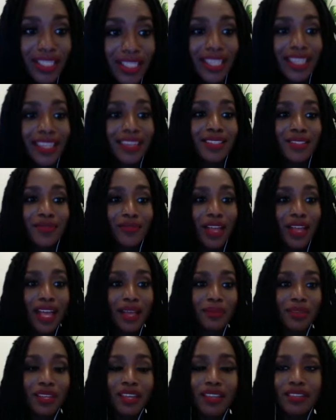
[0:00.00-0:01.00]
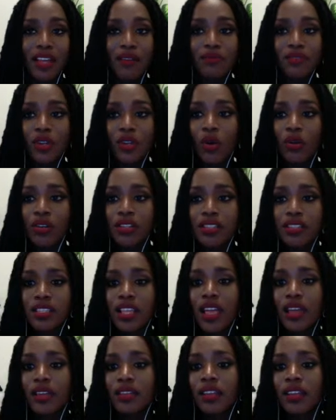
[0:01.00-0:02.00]
really is fine, because I've noticed
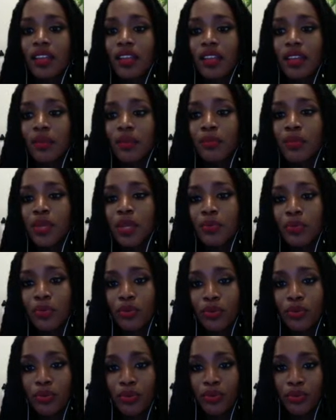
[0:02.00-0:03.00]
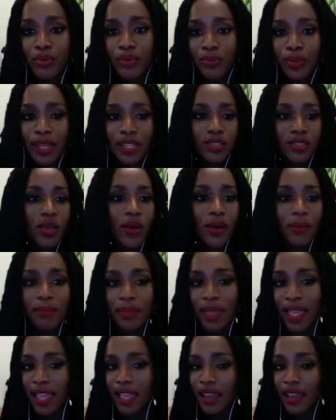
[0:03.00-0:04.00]
that people who may talk
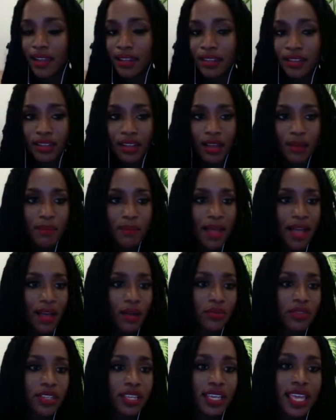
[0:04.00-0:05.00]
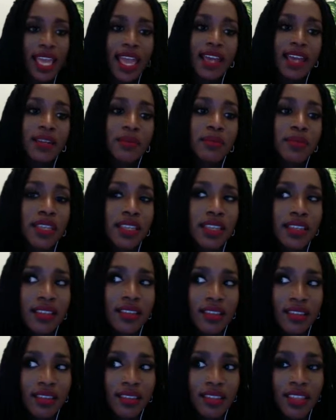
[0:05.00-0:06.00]
bad about the academy,
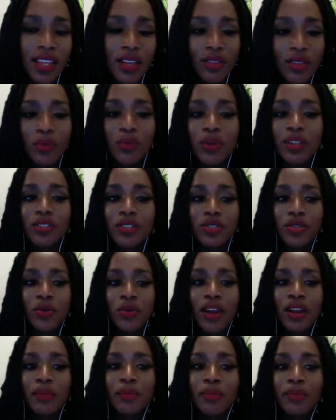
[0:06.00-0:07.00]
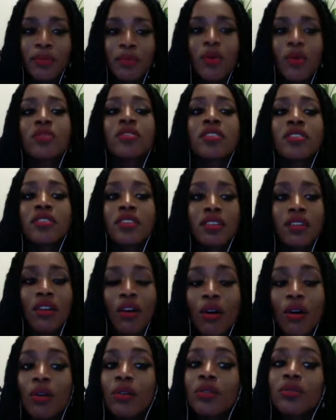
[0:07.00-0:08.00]
they're the ones who are promoting their
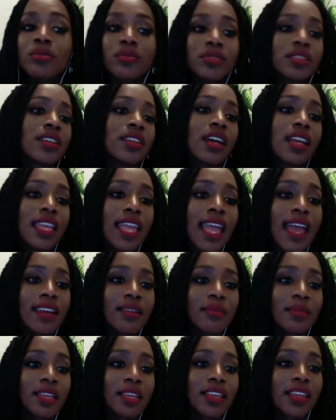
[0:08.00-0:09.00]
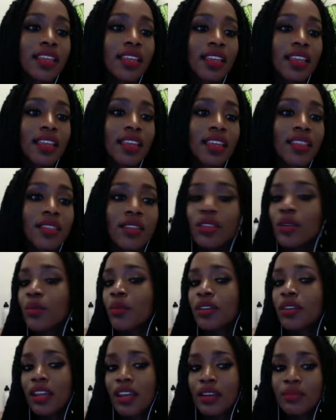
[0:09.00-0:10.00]
own academy. They're the
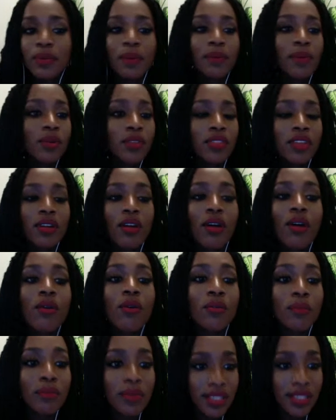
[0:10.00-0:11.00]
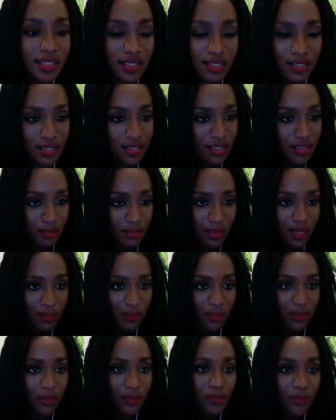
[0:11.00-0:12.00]
one that are promoting their own business to the
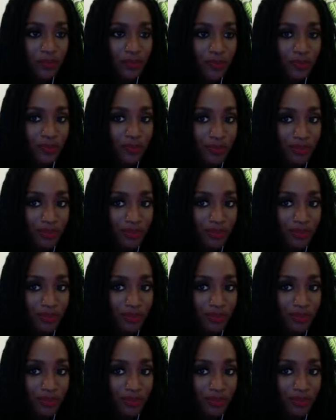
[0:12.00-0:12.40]
people, and